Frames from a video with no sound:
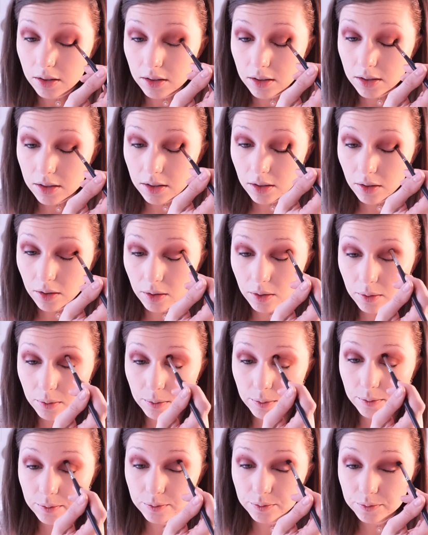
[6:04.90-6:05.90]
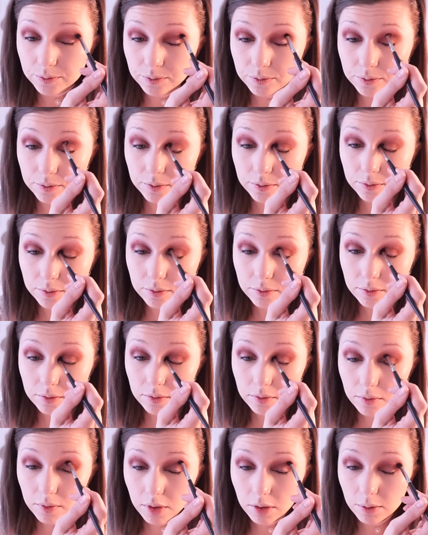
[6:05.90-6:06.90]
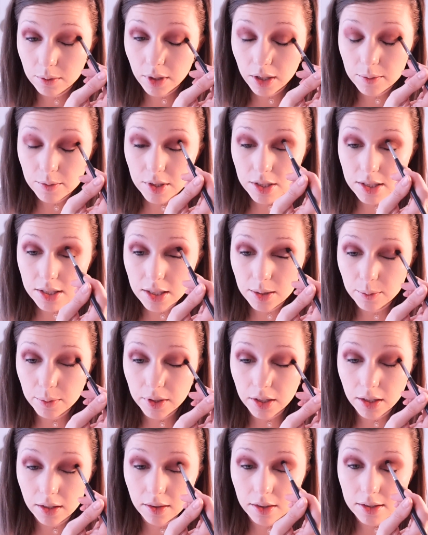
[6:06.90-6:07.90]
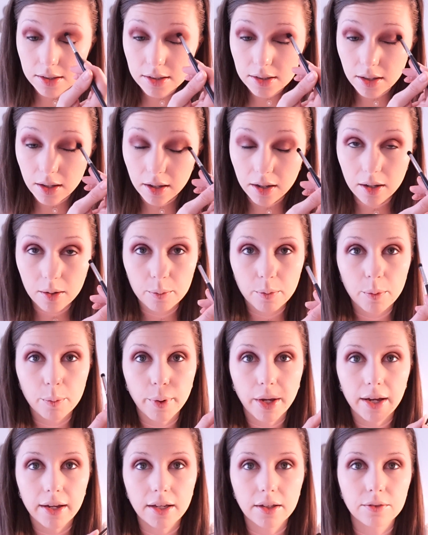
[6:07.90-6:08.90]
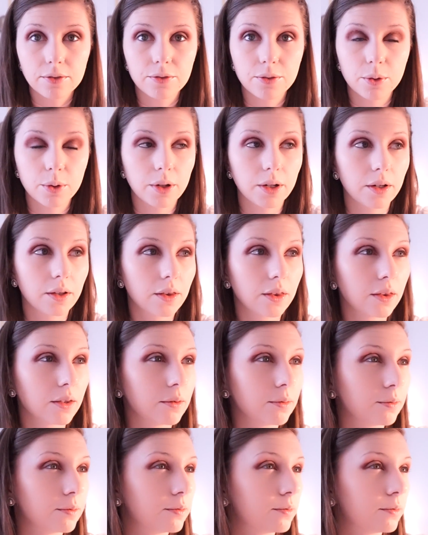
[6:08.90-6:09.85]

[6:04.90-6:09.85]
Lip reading: So, but I'm just deepening this up back and forth.